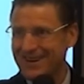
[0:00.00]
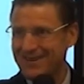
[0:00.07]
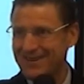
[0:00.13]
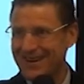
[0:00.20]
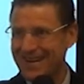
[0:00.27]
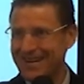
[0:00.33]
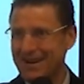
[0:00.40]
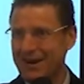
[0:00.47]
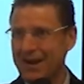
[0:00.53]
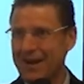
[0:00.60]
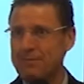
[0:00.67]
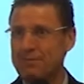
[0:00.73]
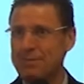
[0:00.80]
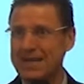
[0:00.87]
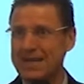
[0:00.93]
all right,
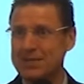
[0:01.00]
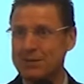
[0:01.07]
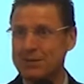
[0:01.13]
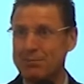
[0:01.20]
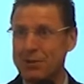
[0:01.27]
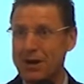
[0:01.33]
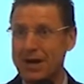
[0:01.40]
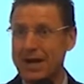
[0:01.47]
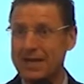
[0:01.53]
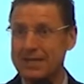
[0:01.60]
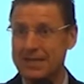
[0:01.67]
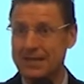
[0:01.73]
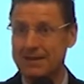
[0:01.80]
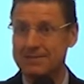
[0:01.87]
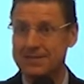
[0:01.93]
I have met
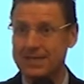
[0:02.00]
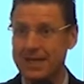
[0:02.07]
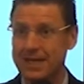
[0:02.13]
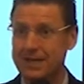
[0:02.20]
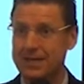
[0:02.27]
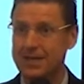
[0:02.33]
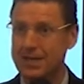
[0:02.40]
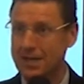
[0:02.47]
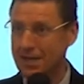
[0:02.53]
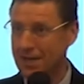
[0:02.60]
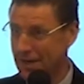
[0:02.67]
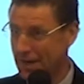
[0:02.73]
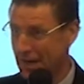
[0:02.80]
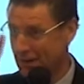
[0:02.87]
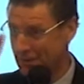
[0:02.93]
suppliers that have said
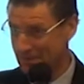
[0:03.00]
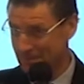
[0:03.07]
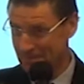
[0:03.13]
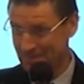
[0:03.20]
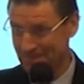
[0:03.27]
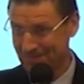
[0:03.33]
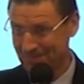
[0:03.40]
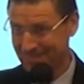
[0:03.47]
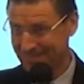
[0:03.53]
no.